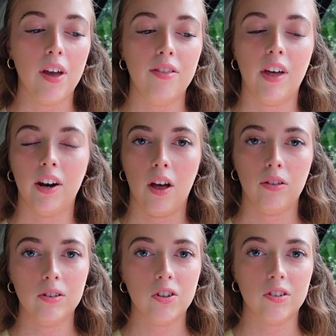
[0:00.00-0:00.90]
and then
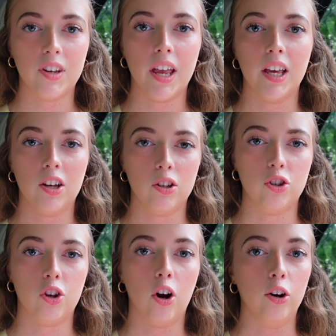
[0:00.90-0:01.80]
others are saying it could
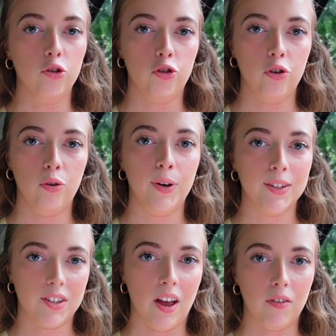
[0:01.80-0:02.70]
start June
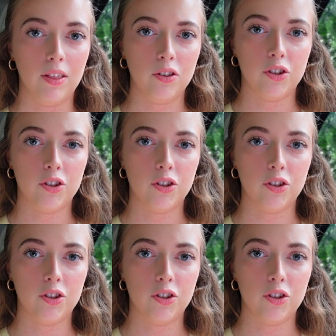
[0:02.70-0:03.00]
7th.